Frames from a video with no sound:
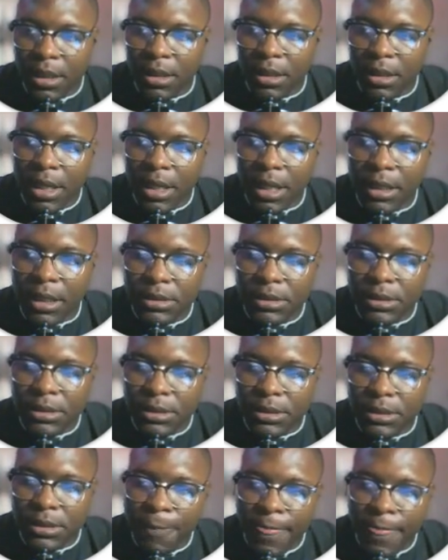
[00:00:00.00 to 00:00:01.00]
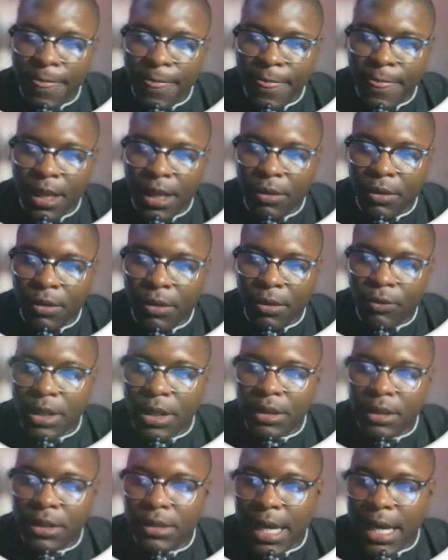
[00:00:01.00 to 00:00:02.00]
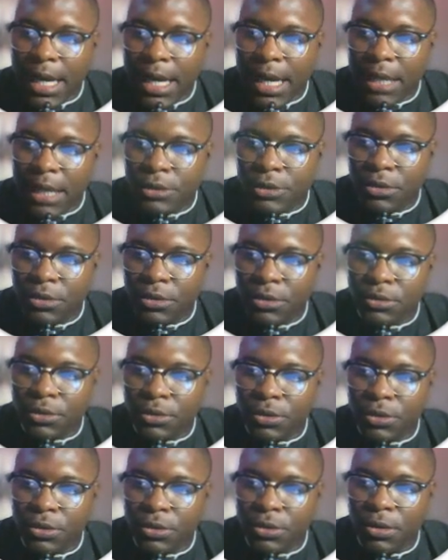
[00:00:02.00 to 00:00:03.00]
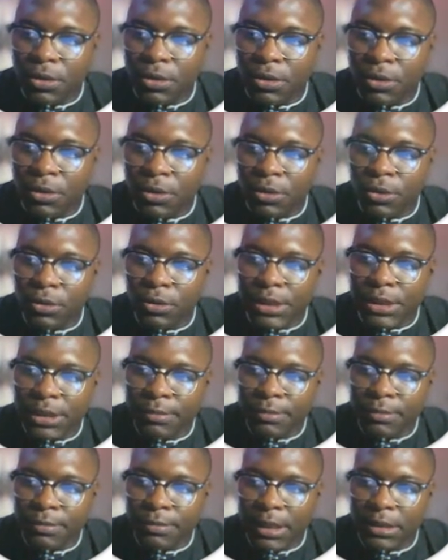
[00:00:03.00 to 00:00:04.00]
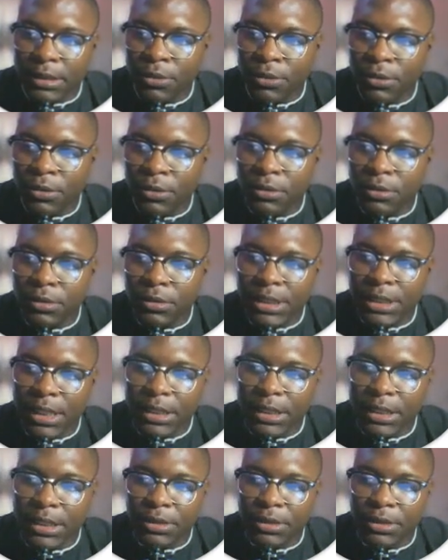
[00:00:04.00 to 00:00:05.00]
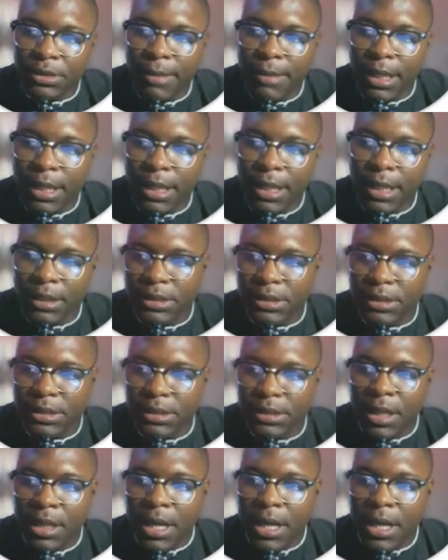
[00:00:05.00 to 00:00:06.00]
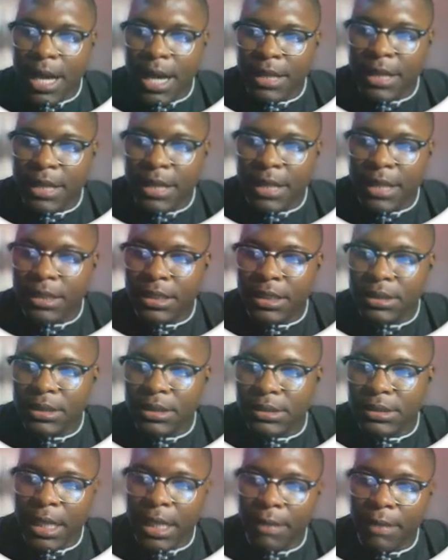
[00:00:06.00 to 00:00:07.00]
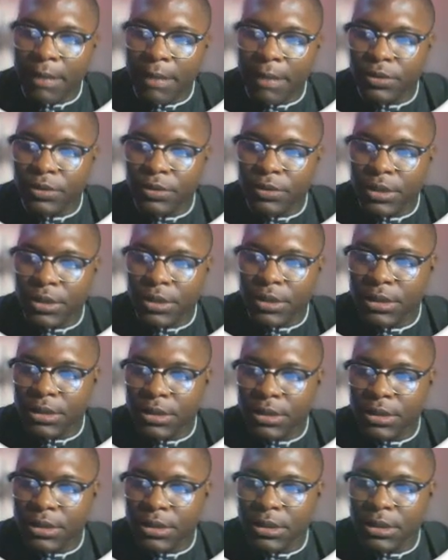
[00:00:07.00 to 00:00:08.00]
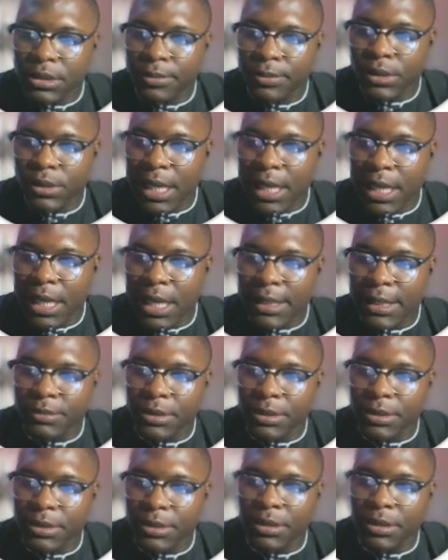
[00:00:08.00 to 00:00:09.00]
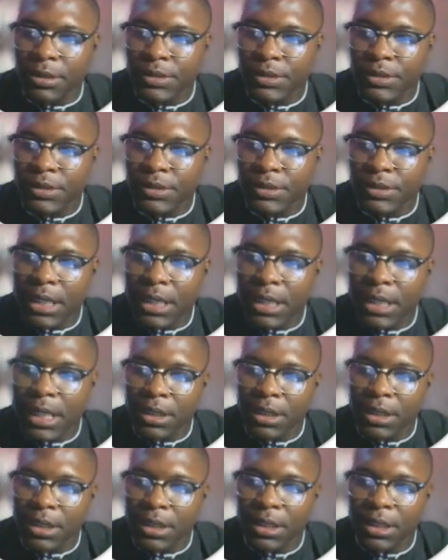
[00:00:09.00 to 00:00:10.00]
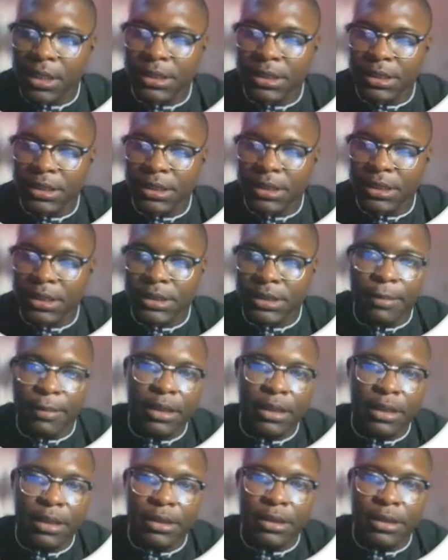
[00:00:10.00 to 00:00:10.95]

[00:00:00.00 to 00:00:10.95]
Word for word: okay so you use it to edit text all right uh, and when they ask you to know who richman who richard stallman is